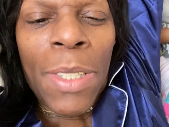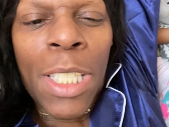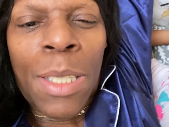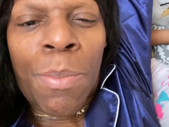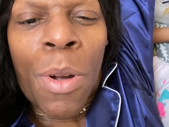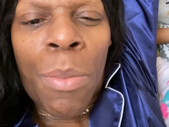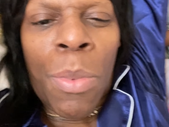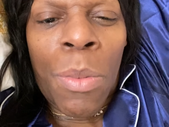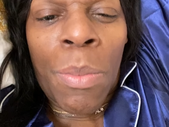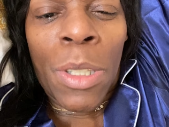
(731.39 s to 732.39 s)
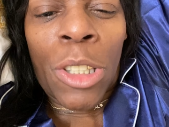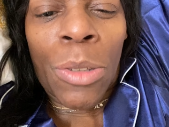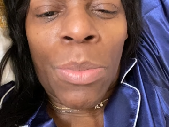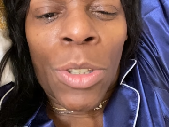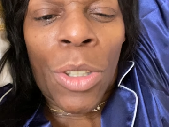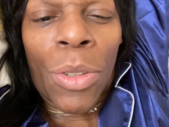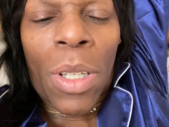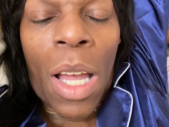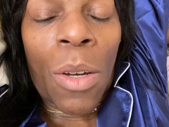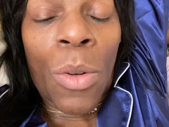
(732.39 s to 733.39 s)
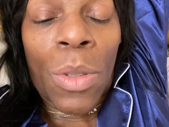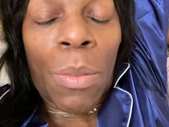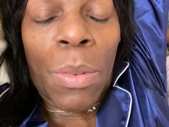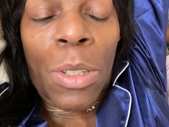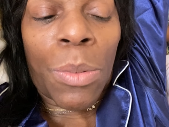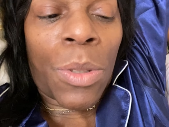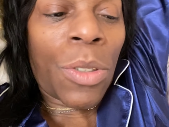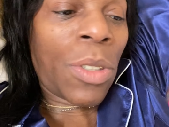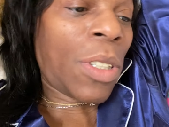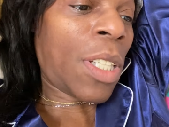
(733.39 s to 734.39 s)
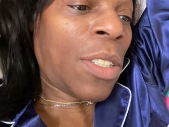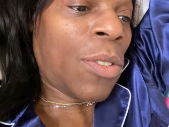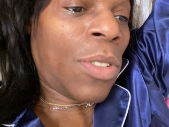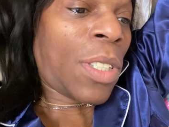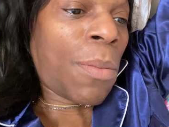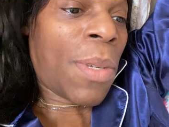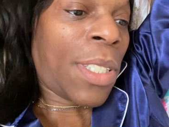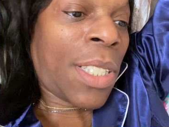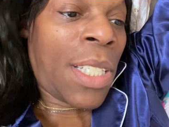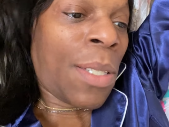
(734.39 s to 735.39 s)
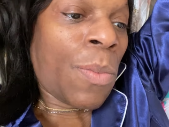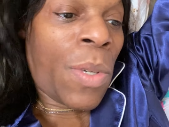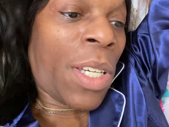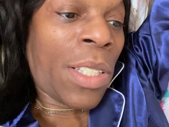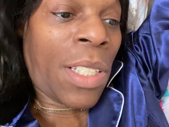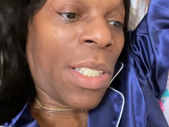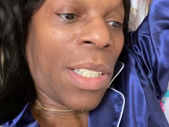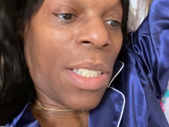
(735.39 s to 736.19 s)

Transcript: his purple bishop shirt. I call it the bishop shirt because that's the only time I see him wearing it.